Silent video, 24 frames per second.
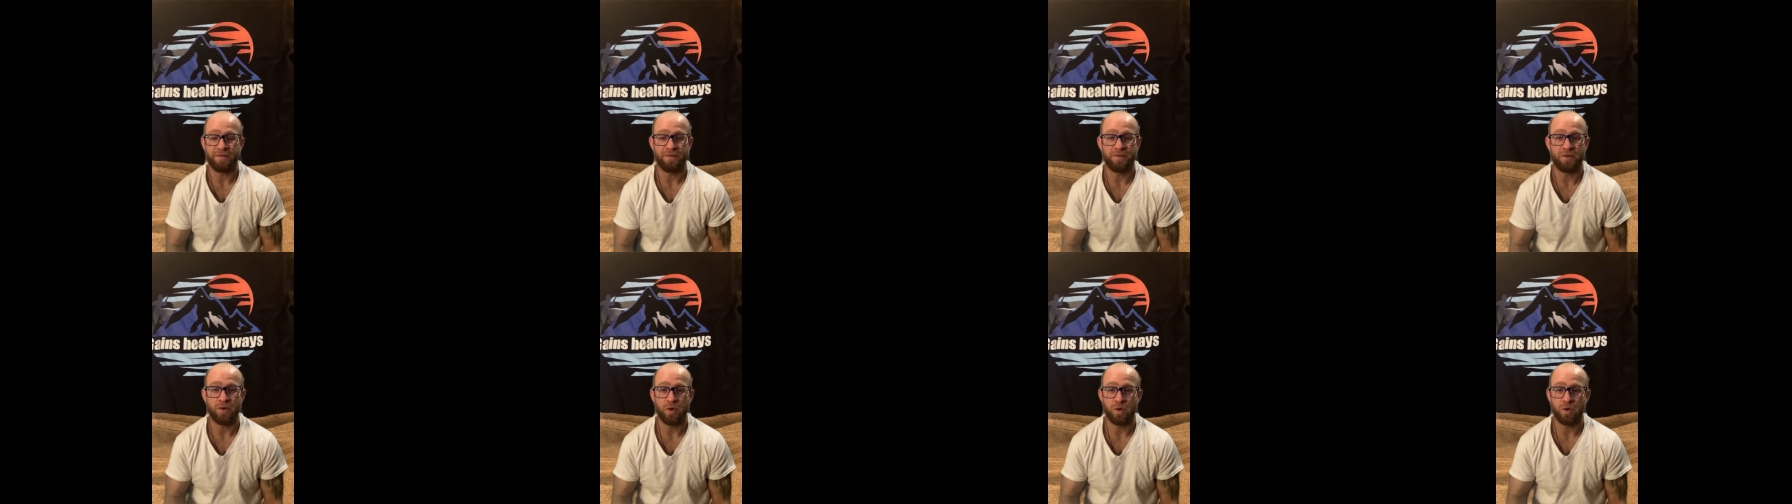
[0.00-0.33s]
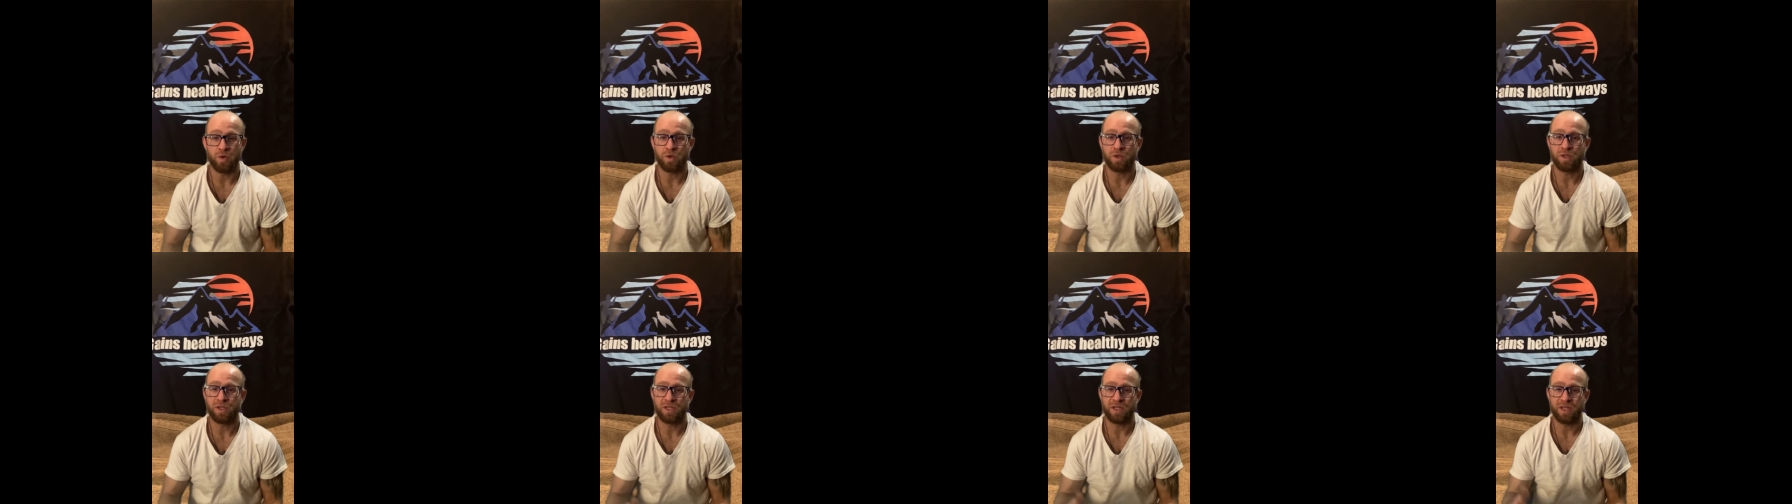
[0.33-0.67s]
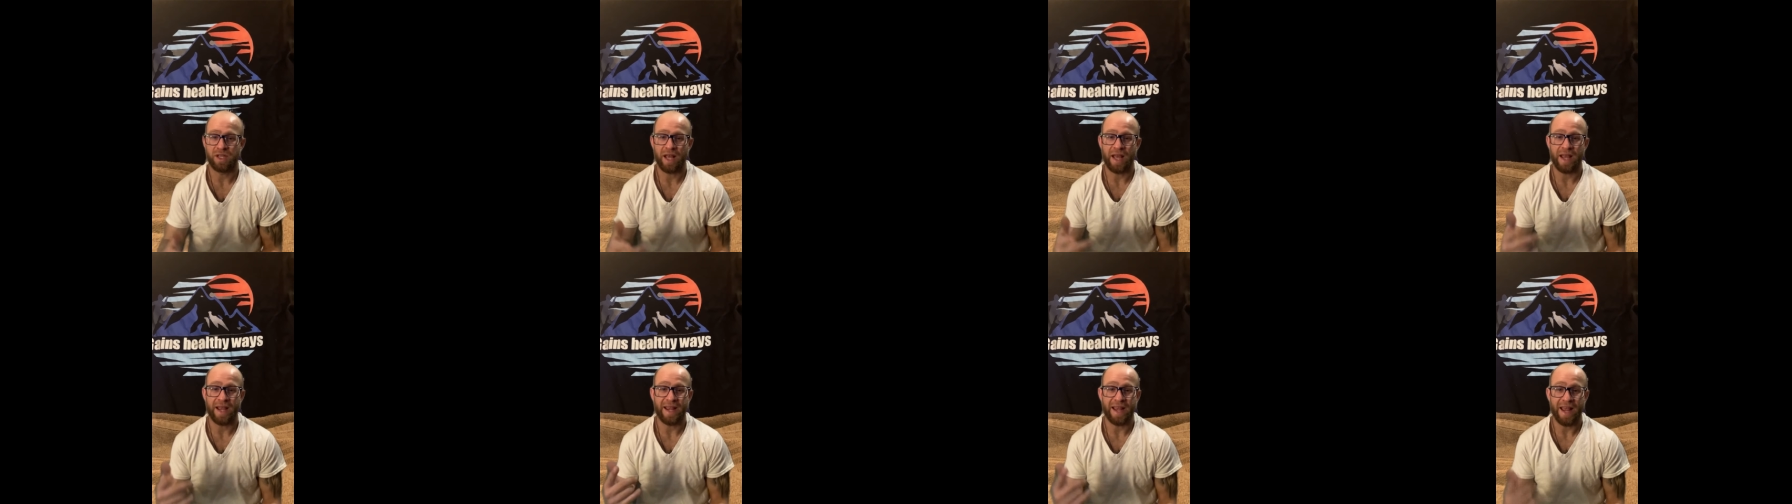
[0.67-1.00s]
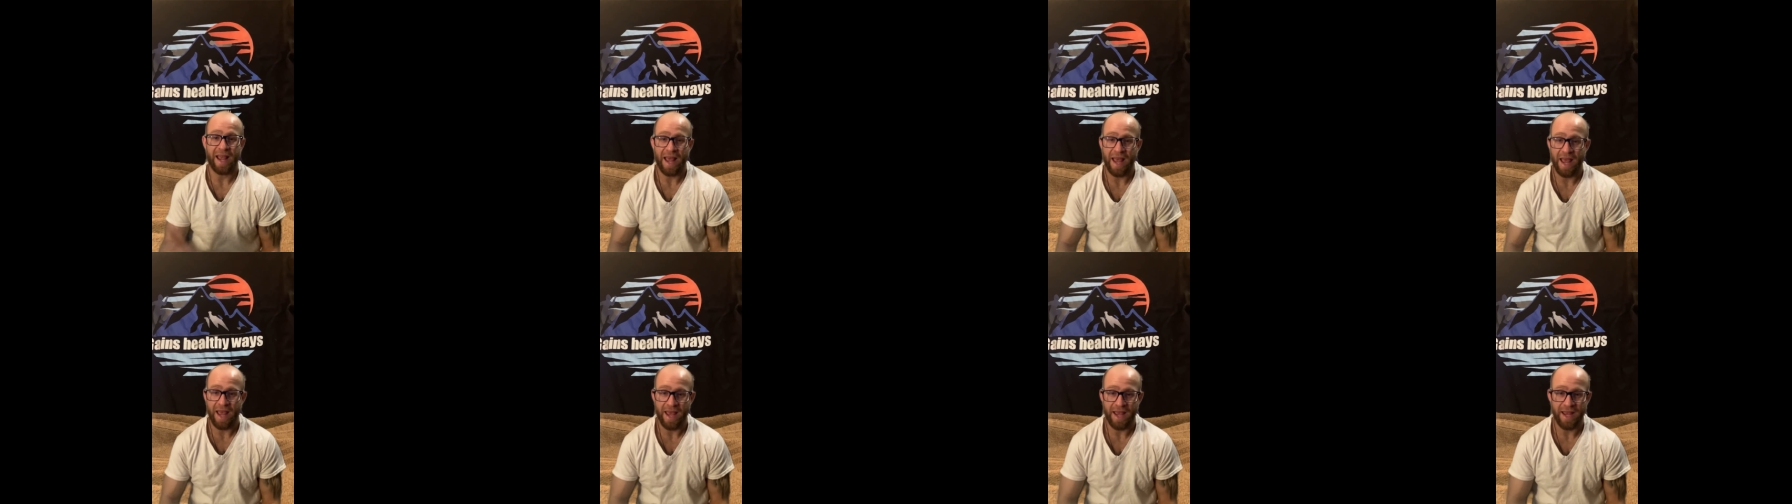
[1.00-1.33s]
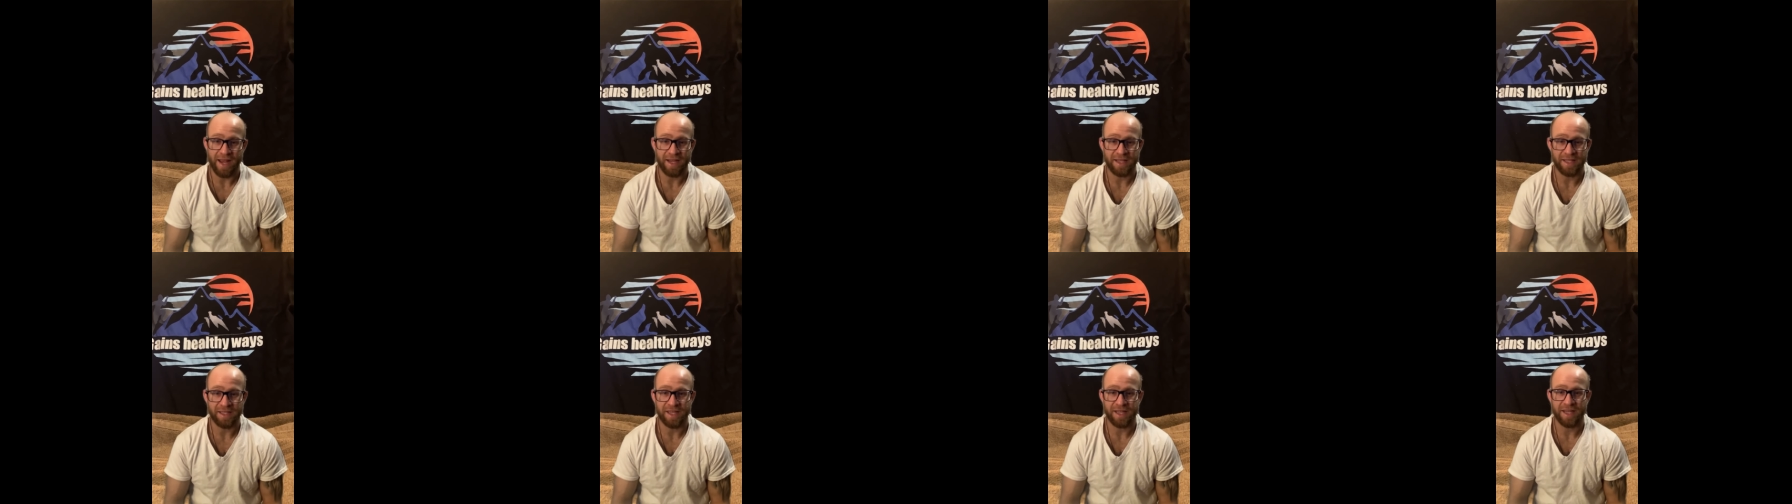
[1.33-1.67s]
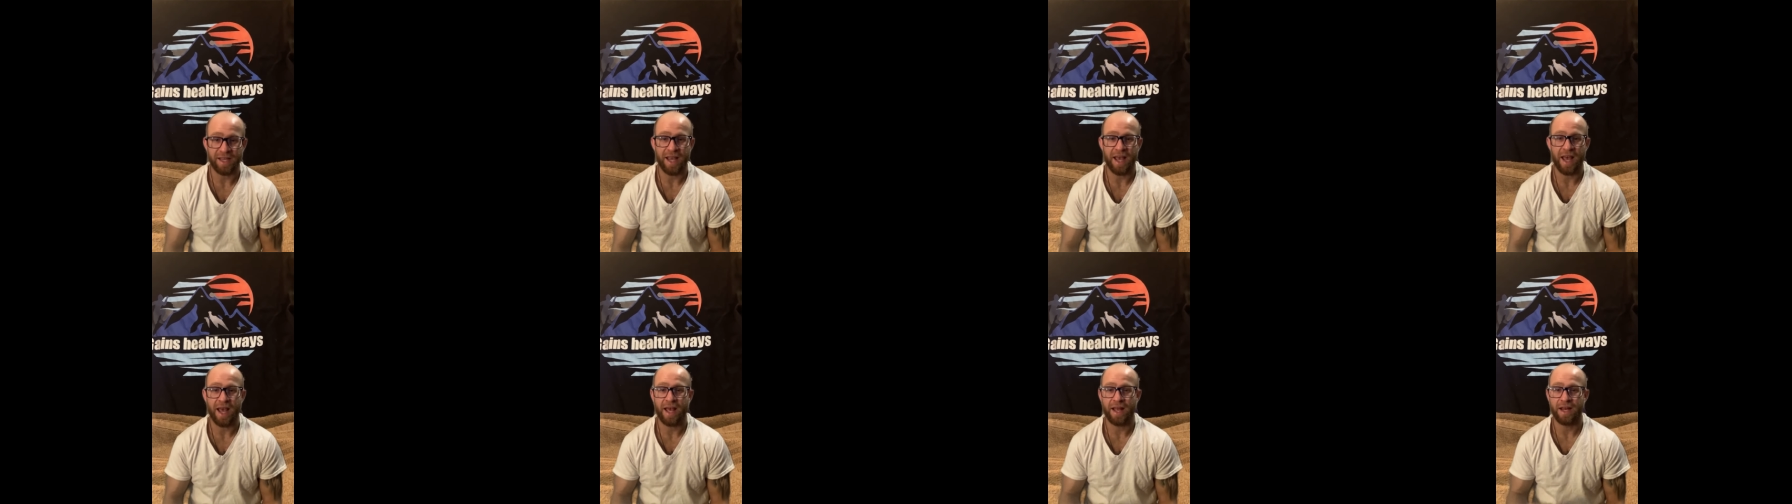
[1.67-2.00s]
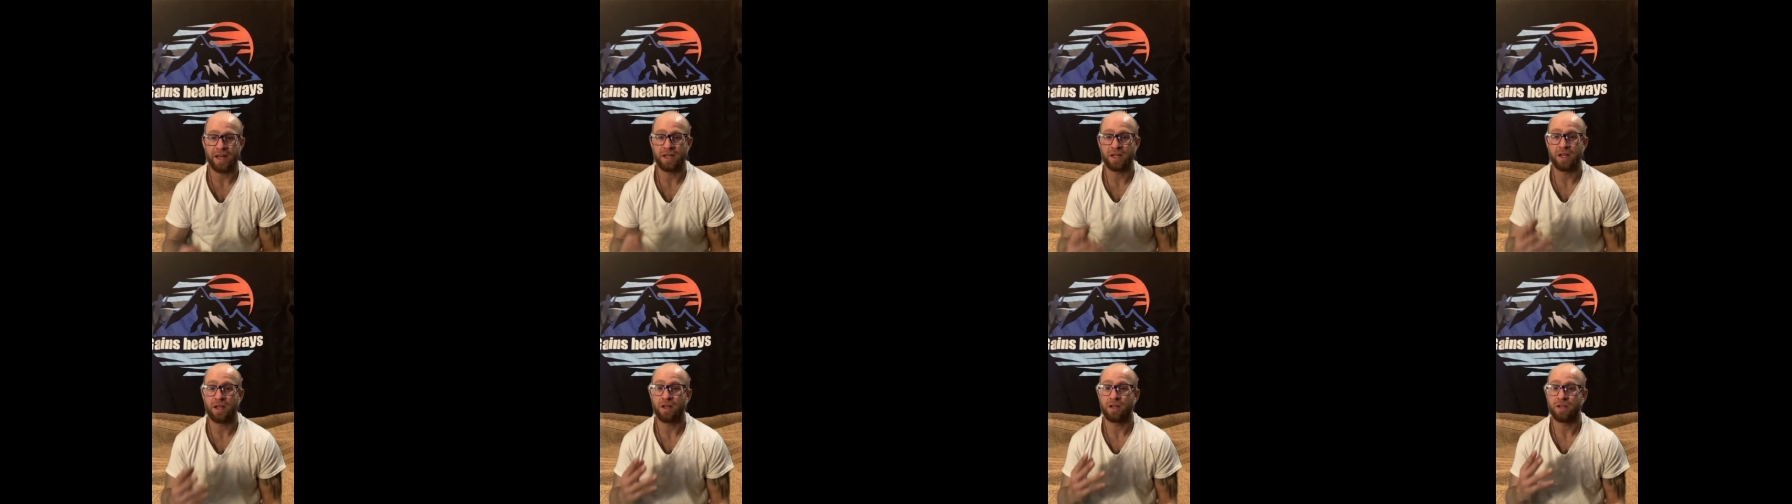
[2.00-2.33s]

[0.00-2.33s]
foods like eggs again,